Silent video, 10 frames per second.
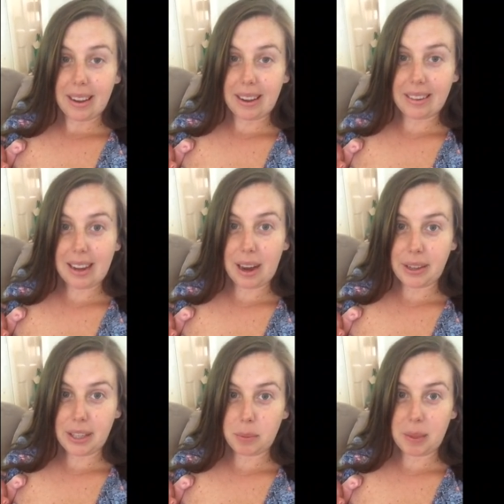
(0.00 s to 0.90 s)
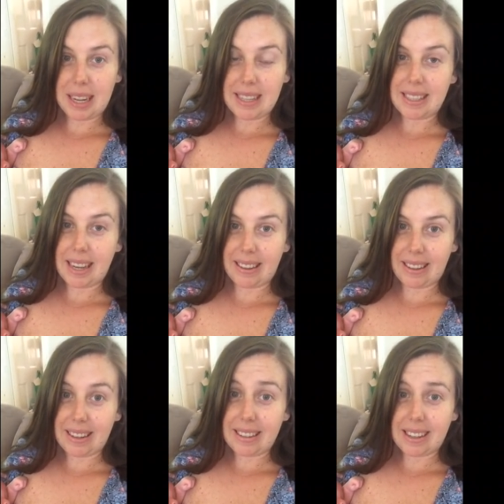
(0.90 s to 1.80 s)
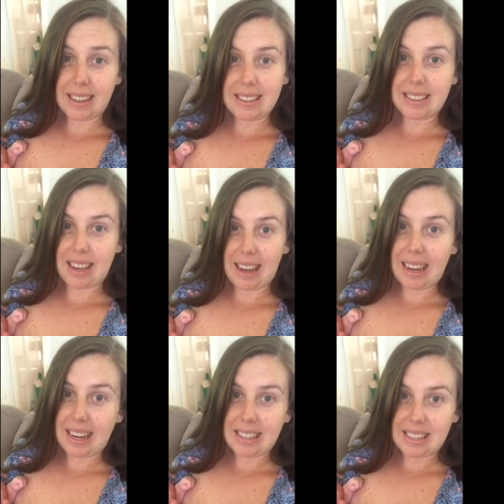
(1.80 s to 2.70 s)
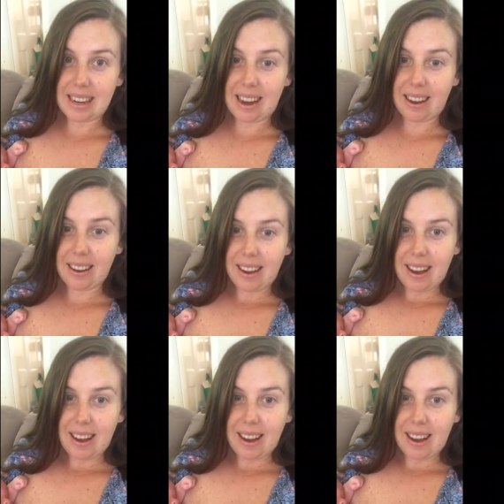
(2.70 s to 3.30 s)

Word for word: encouragement and say that it does get easier.